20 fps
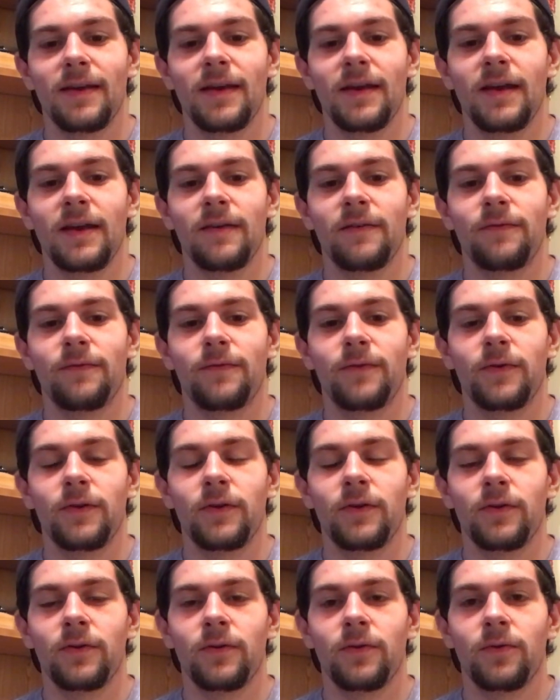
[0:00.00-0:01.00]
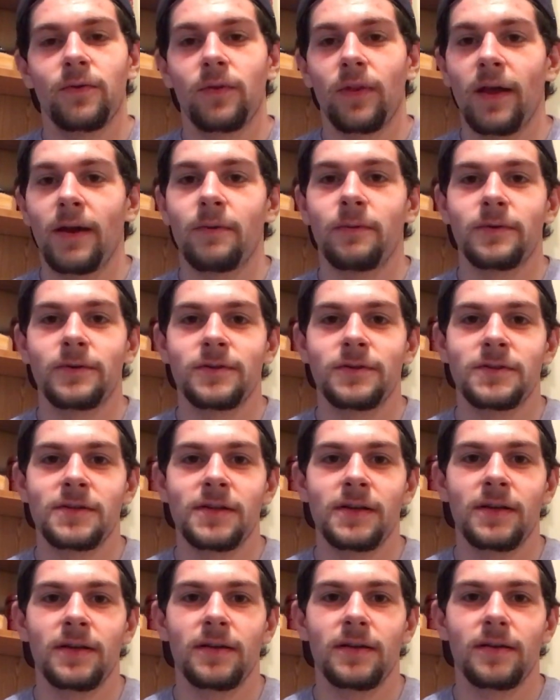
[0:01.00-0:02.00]
if you like what you
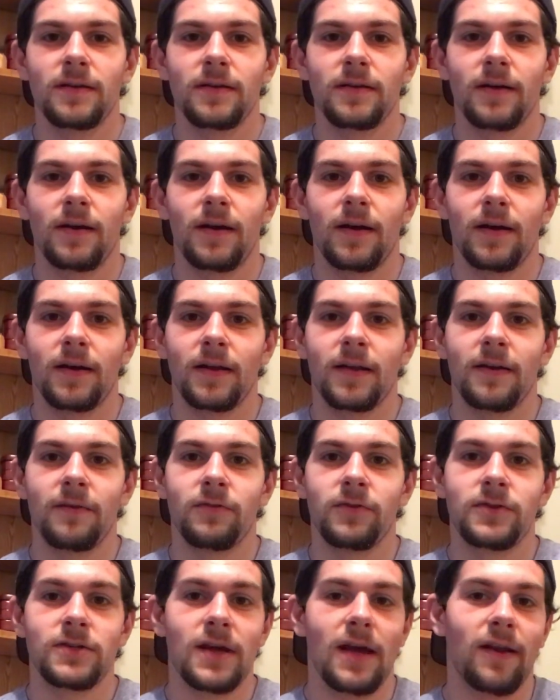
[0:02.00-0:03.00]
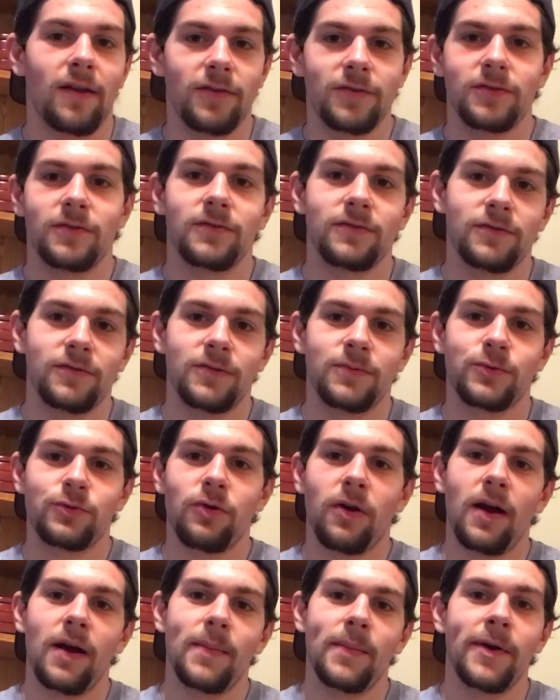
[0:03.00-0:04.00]
see, give the channel a
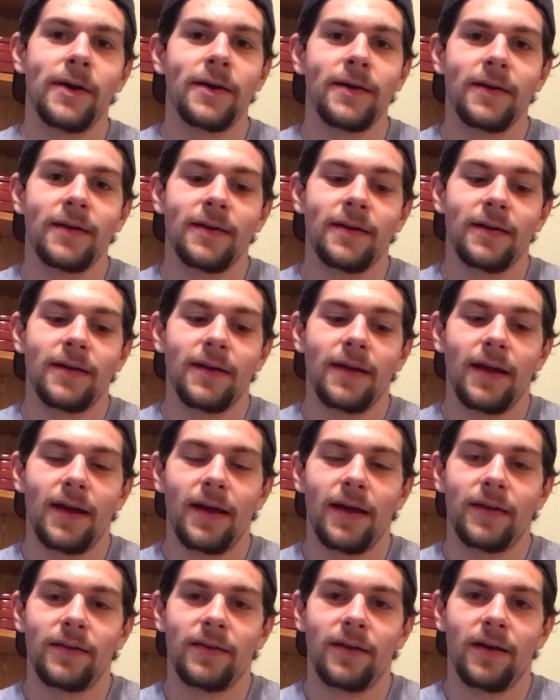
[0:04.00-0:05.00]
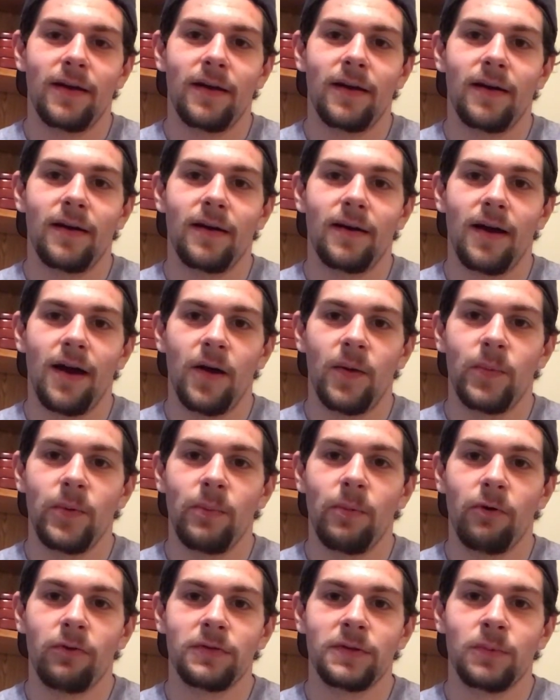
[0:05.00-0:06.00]
subscribe, and I'll be
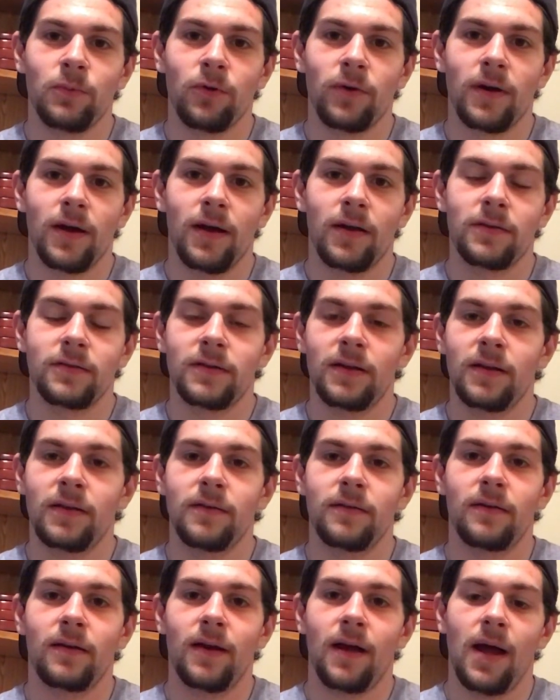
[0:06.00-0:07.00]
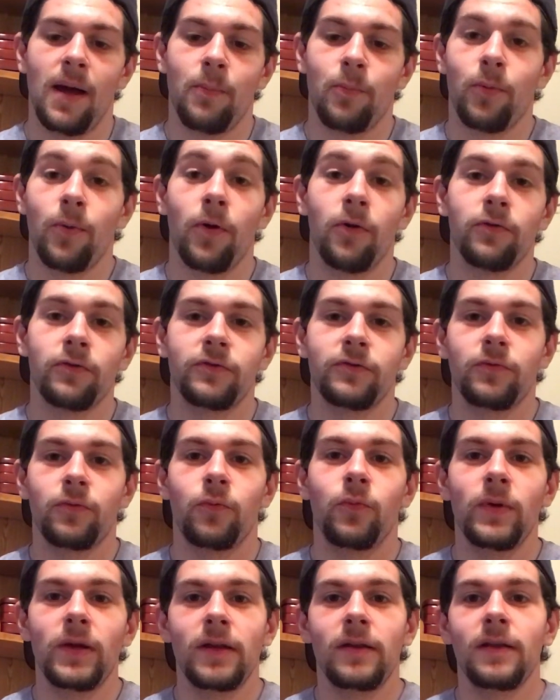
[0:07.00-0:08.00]
posting more content. I post
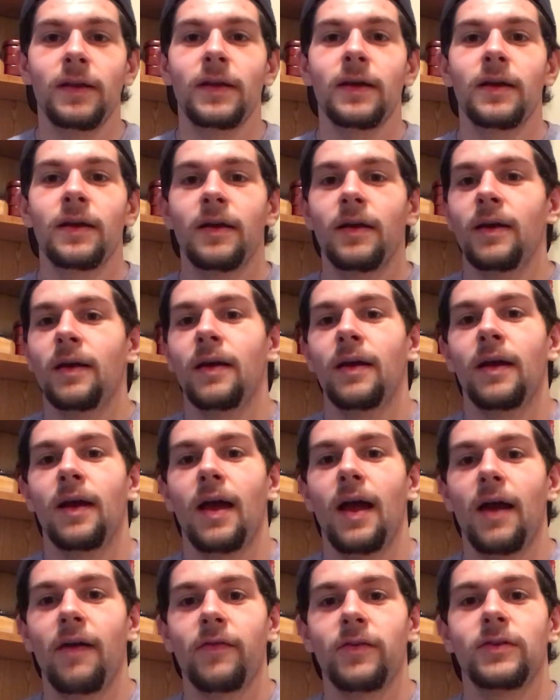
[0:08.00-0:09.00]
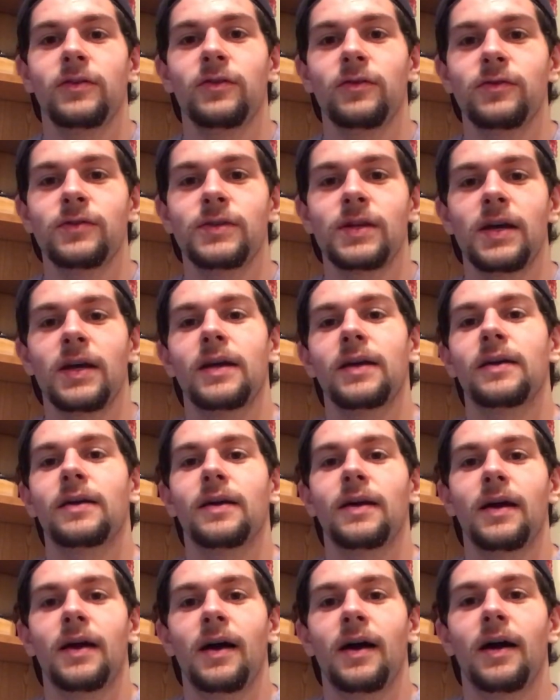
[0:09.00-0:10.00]
weekly every Tuesday,
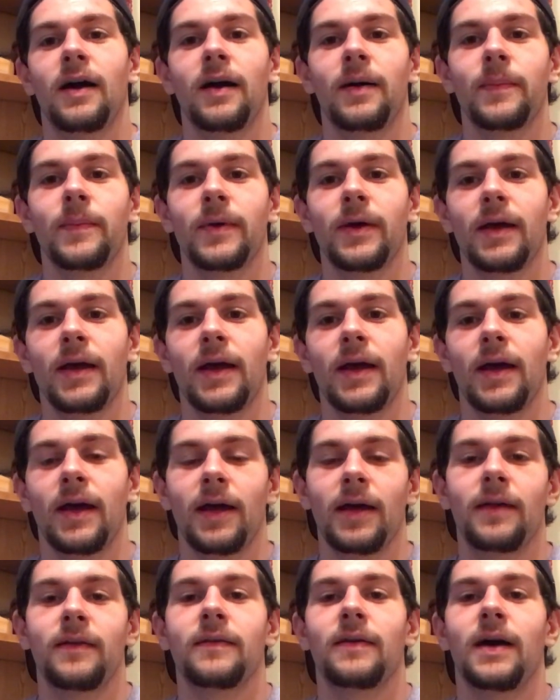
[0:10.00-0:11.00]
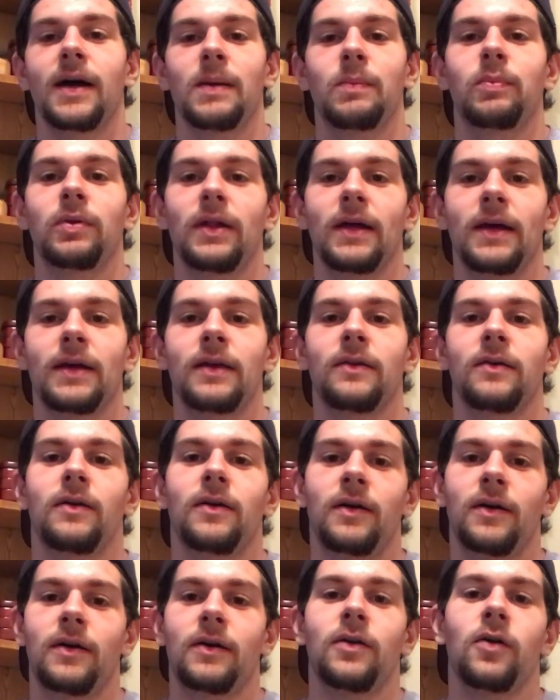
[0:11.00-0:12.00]
and I plan
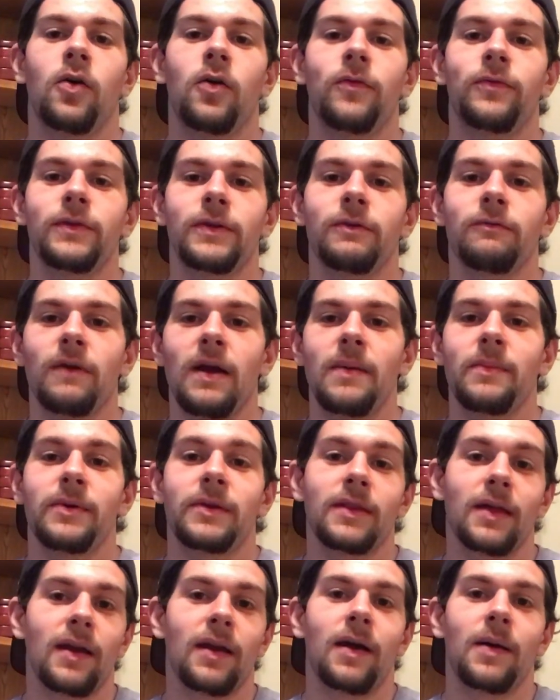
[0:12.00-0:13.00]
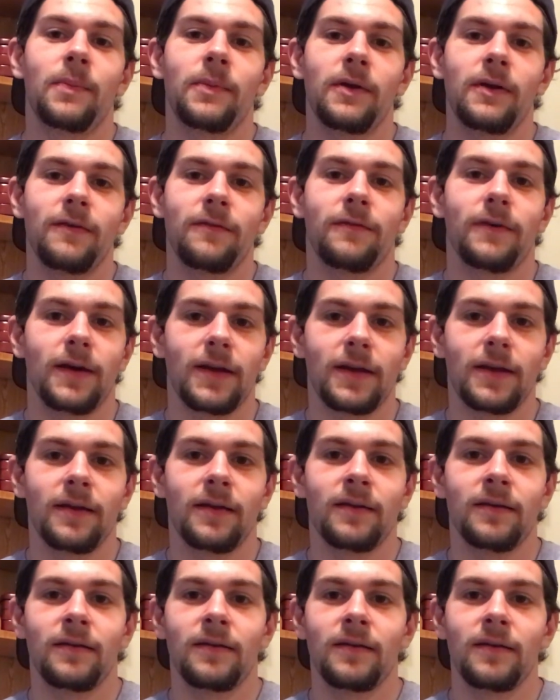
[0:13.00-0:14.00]
on hopefully ramping that up if I
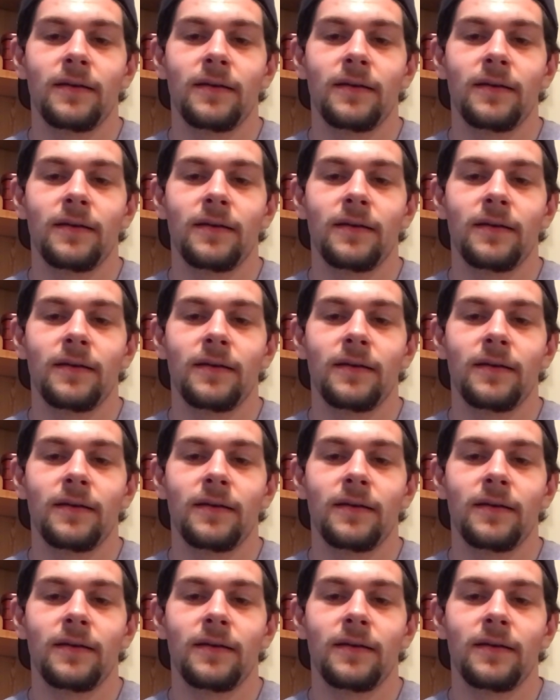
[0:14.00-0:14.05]
can